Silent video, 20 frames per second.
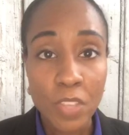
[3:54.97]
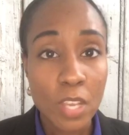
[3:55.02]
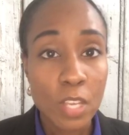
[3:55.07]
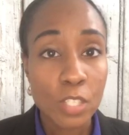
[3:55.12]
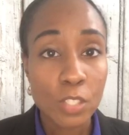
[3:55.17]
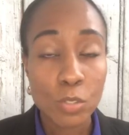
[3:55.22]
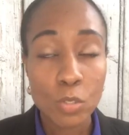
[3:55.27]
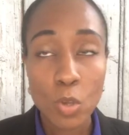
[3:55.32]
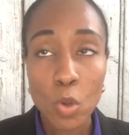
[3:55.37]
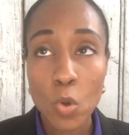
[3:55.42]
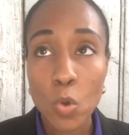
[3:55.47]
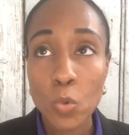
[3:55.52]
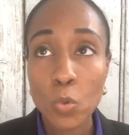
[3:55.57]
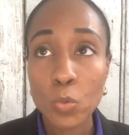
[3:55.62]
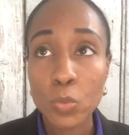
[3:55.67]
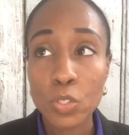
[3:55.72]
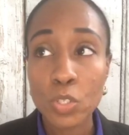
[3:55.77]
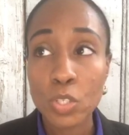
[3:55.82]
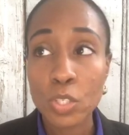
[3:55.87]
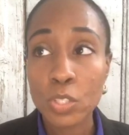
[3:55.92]
So
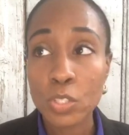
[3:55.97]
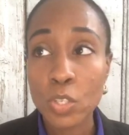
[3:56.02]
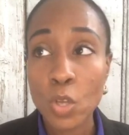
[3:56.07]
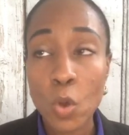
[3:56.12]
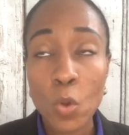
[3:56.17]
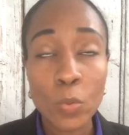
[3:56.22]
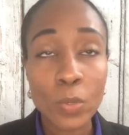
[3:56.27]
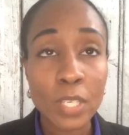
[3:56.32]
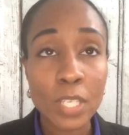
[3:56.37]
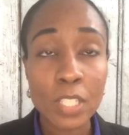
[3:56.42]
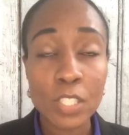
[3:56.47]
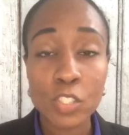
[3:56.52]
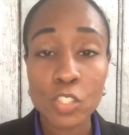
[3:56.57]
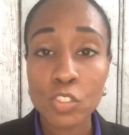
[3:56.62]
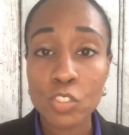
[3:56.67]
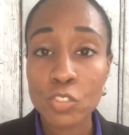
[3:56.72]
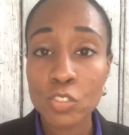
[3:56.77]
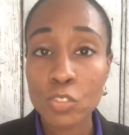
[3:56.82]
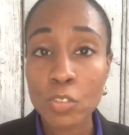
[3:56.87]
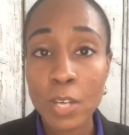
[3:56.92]
don't get
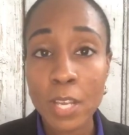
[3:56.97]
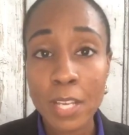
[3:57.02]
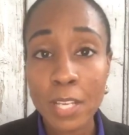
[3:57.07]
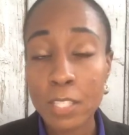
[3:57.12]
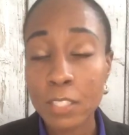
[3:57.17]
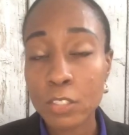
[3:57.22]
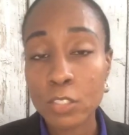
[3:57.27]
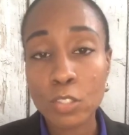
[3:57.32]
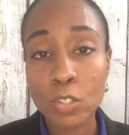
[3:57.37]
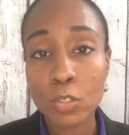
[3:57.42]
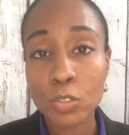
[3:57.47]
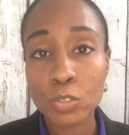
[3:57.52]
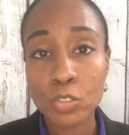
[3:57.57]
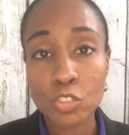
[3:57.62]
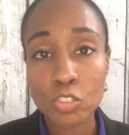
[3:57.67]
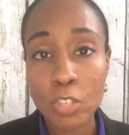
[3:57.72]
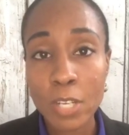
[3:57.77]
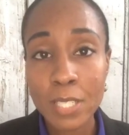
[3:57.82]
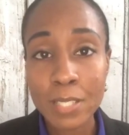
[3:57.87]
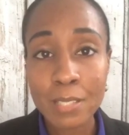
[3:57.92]

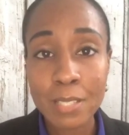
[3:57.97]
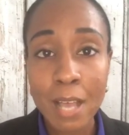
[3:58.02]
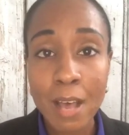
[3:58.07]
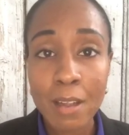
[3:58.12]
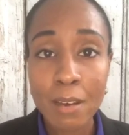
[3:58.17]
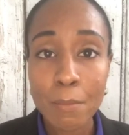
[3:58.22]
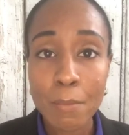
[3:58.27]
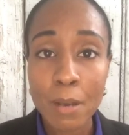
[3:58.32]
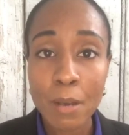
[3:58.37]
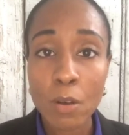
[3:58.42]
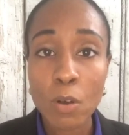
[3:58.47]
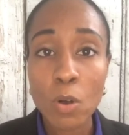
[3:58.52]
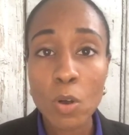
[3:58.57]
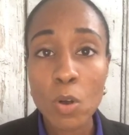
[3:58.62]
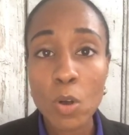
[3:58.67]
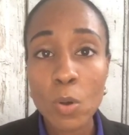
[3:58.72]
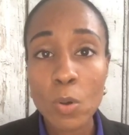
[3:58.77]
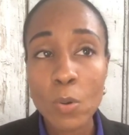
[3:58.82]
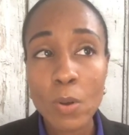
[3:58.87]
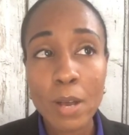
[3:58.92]
stressed out about,
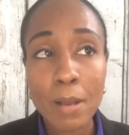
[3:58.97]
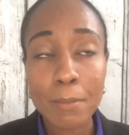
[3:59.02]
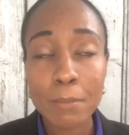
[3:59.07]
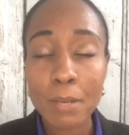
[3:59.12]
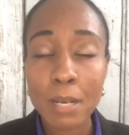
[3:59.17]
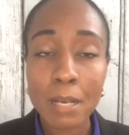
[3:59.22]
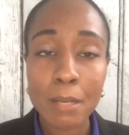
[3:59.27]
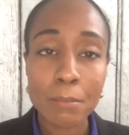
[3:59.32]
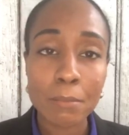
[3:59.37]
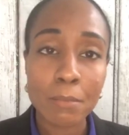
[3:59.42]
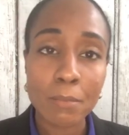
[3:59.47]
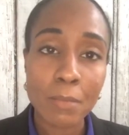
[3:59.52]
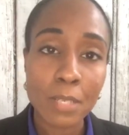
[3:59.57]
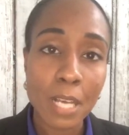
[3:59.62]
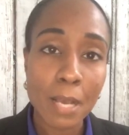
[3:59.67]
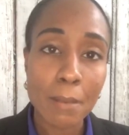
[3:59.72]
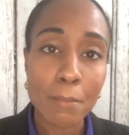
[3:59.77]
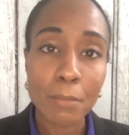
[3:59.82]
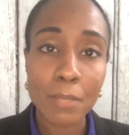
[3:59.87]
oh, I'm